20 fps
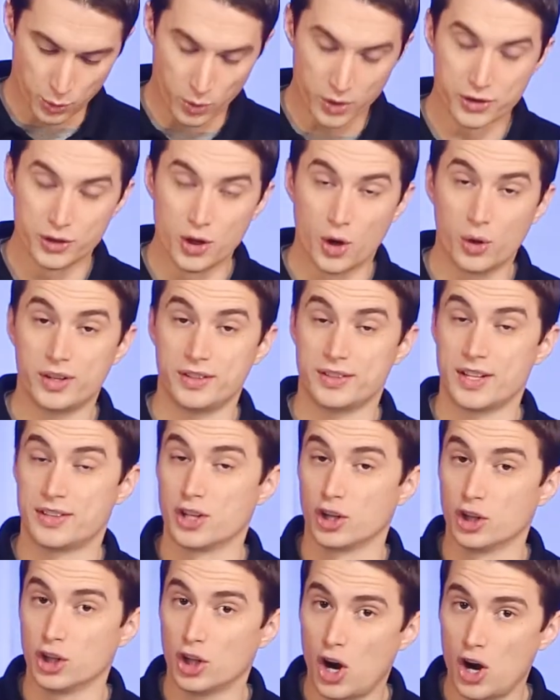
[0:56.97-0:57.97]
worth noting that
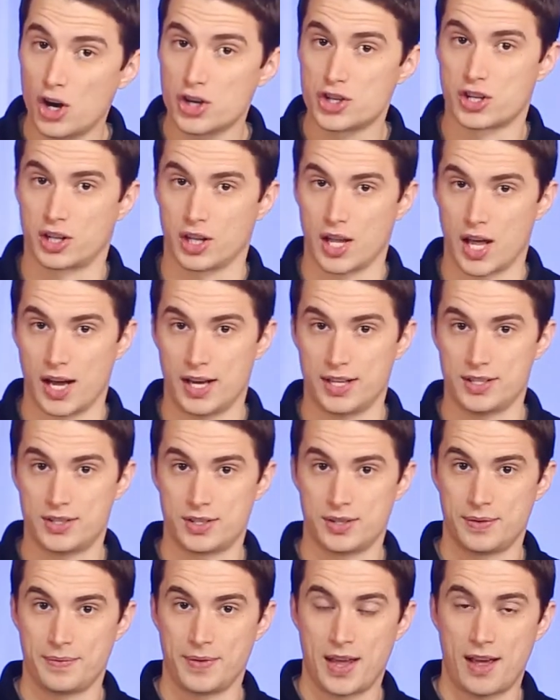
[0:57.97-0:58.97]
the large
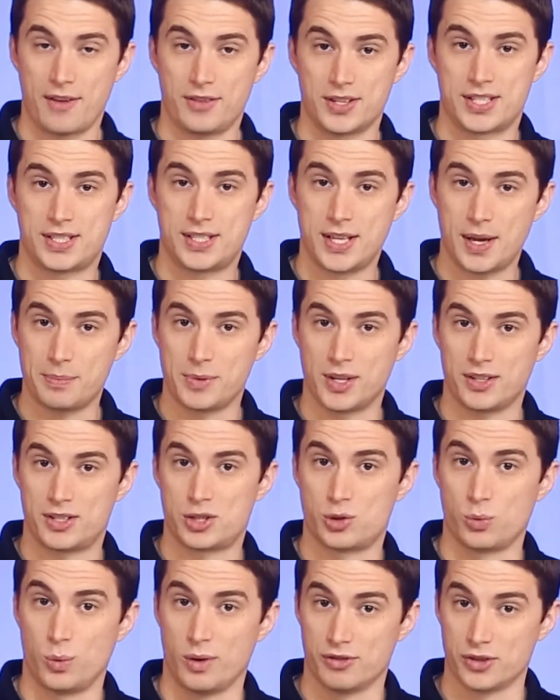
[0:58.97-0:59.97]
glides have a stem that
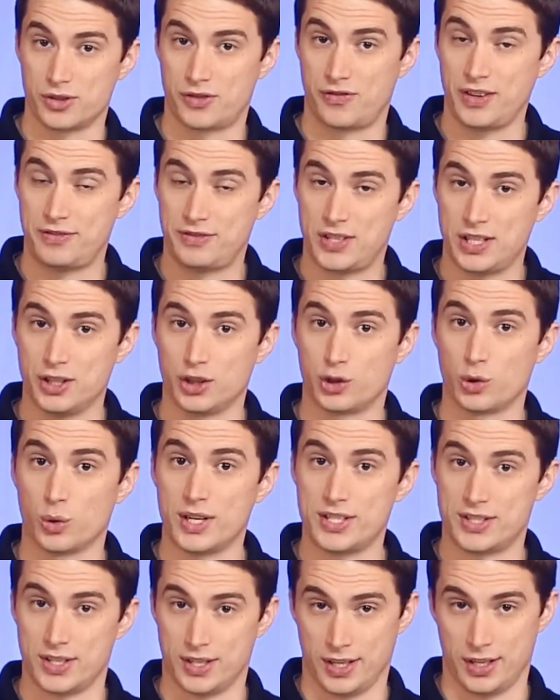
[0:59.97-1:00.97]
swivels 15
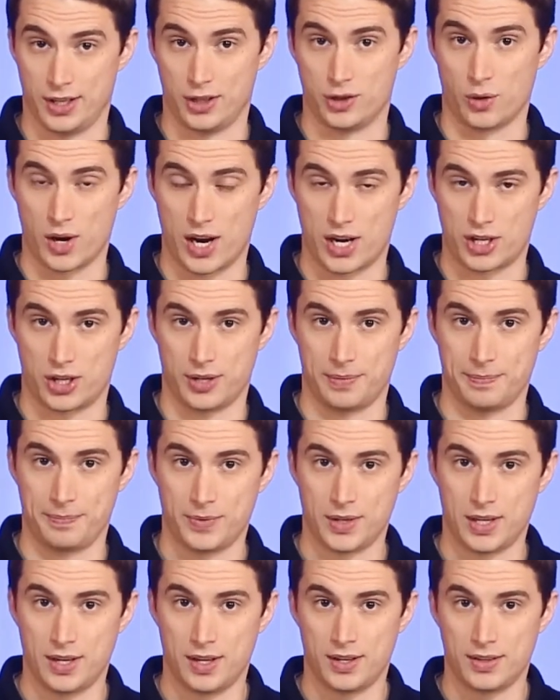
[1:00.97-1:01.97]
degrees in any direction.
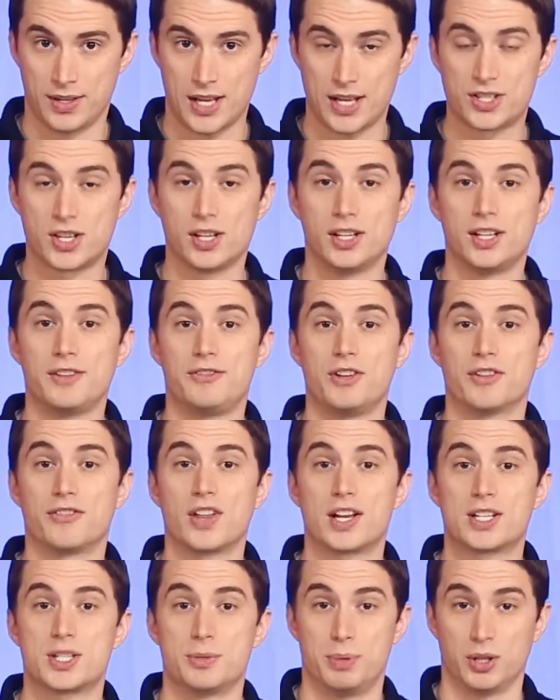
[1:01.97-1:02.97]
That's going to give you
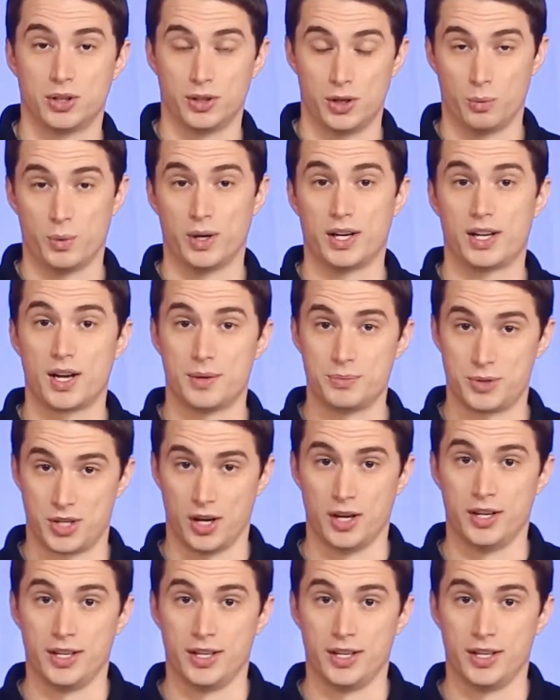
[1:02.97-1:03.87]
flexibility when it comes to